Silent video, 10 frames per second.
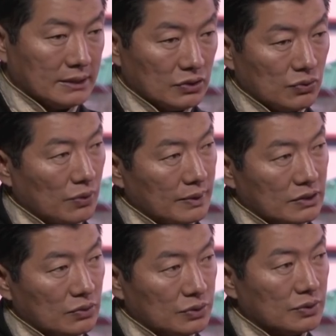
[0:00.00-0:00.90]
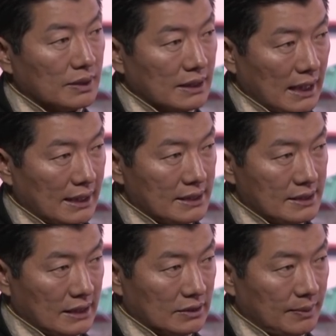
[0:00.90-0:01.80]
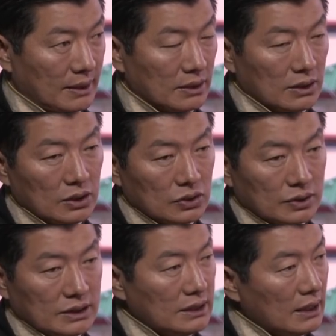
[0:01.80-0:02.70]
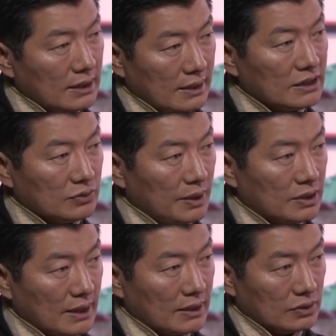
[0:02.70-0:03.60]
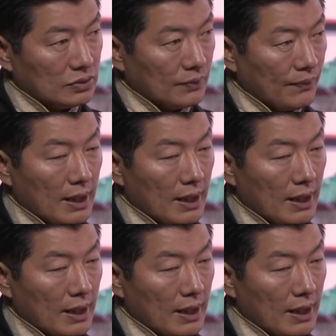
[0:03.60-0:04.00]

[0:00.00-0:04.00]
a strong resolution reincarnation as well. So these are the things we are trying to do.